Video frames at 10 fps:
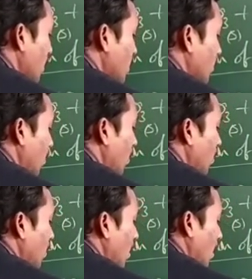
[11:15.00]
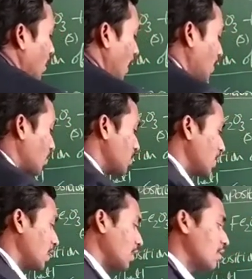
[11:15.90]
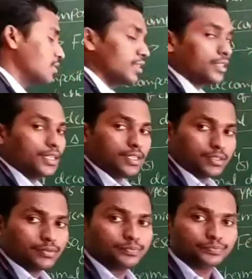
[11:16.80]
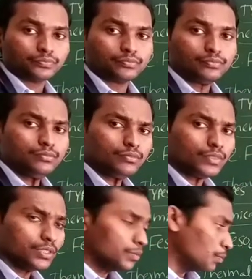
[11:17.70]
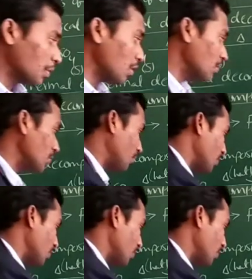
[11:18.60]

is called nitrogen dioxide gas. Brown